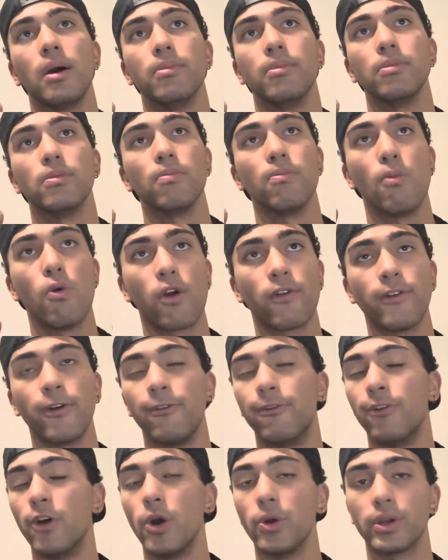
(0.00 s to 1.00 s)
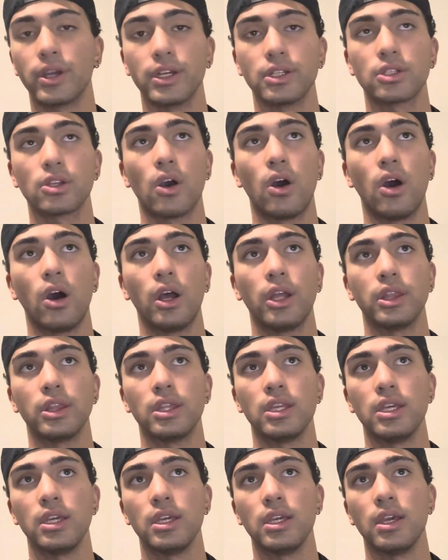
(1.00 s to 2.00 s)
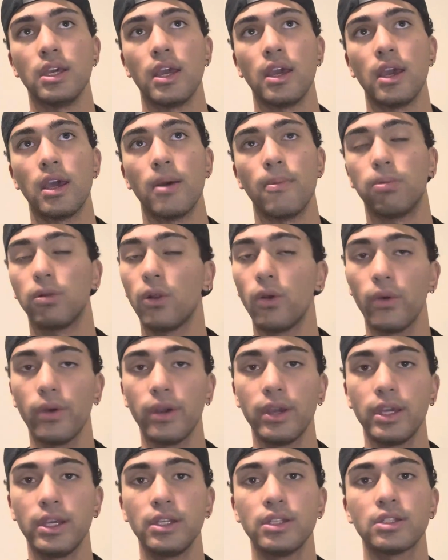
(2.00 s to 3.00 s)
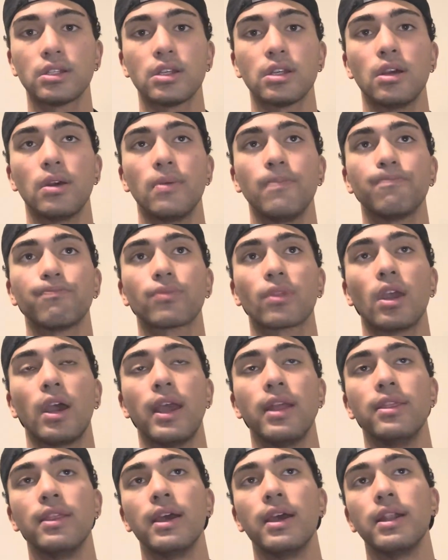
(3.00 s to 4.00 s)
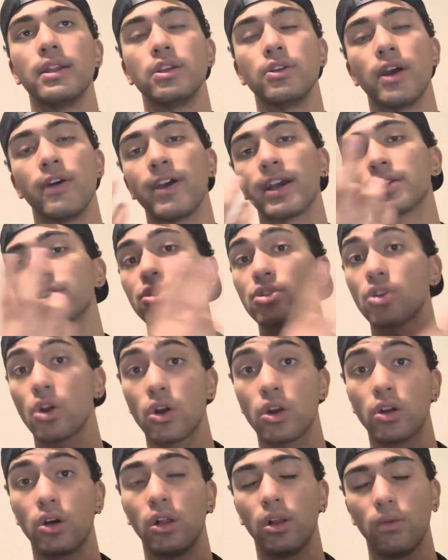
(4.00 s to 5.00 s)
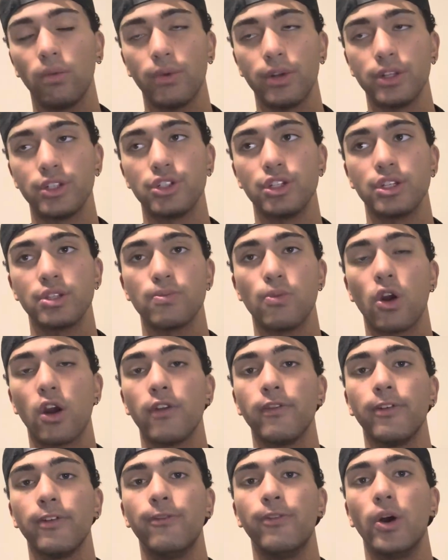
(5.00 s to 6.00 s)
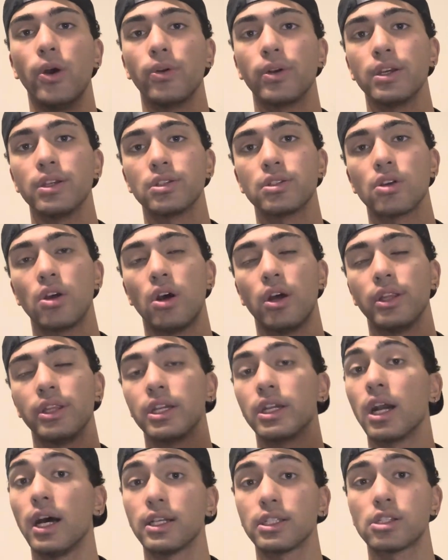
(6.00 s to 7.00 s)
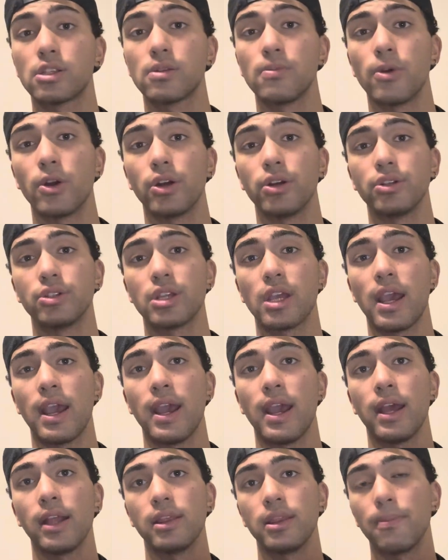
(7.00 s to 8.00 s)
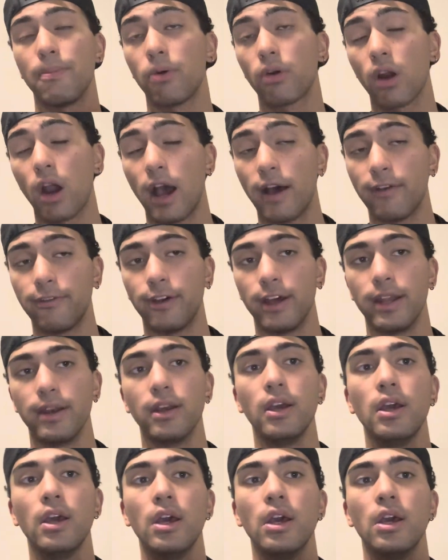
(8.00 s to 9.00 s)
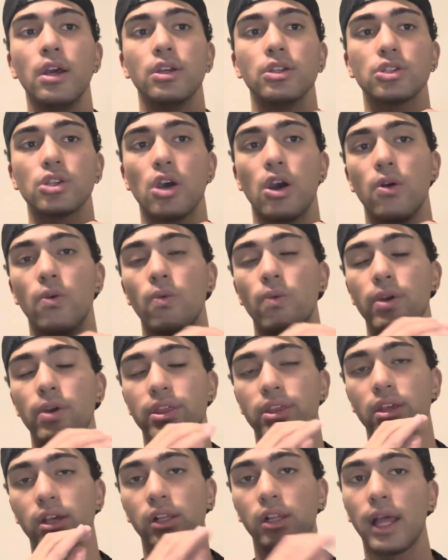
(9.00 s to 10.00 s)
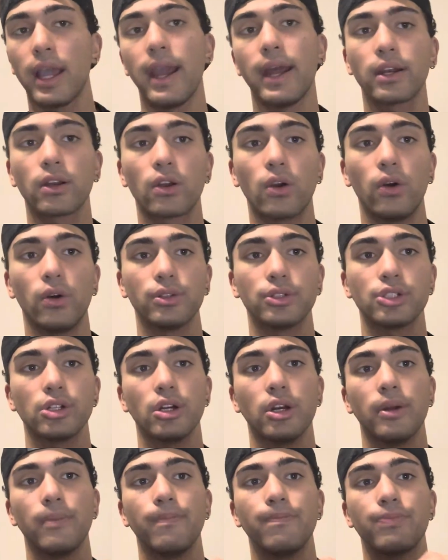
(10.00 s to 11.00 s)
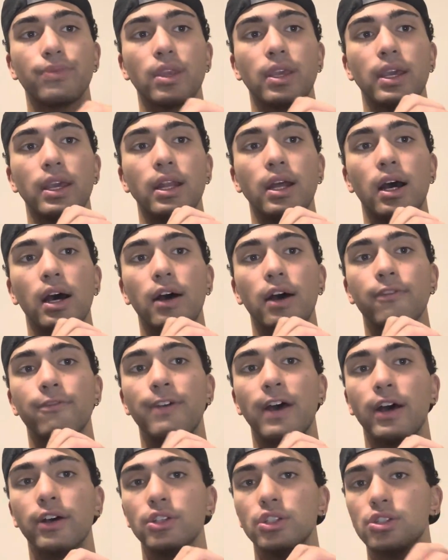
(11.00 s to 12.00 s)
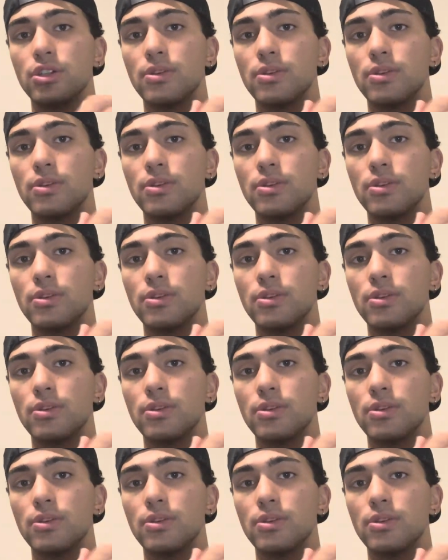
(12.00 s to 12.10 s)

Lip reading: more of a focus on the employees, and then you have external, which is more of a focus on the customers and the profit. So with clan culture, it values